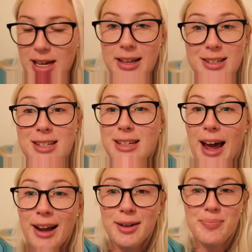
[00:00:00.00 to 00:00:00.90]
as a
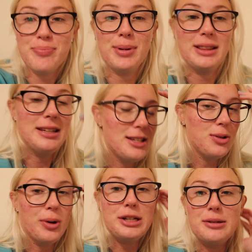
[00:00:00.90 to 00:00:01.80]
snack, but this is
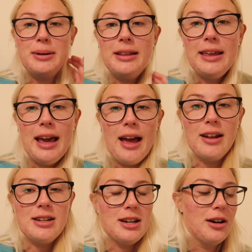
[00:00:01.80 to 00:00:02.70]
going to be the
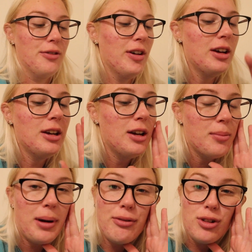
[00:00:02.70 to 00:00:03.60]
end of
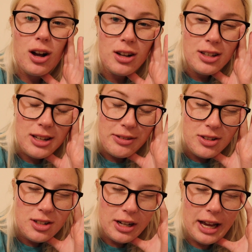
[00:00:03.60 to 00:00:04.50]
my vlog because I have
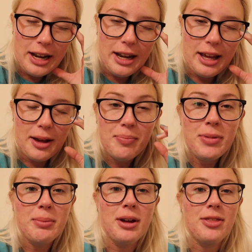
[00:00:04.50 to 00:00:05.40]
to start editing it.
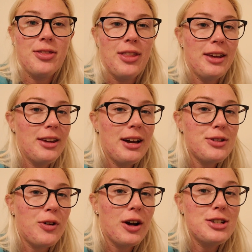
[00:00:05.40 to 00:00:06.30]
But thank you
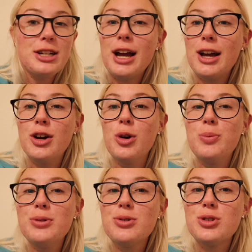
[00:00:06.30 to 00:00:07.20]
guys for watching. I
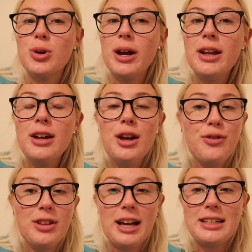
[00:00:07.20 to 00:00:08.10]
hope you enjoyed.
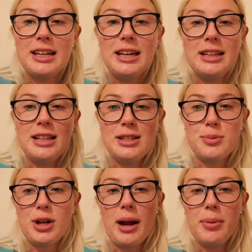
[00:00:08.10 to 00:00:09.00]
If you liked it, hit the
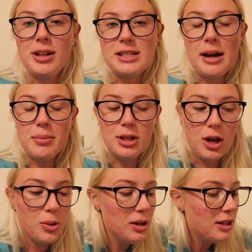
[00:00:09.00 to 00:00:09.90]
subscribe button down
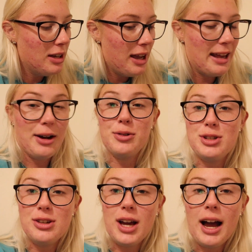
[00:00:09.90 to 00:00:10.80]
below and I'll
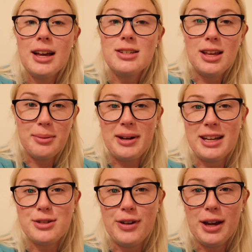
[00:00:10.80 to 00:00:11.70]
see you guys in my
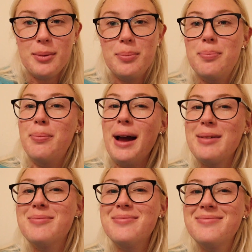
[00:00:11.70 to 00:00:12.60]
next video. Bye.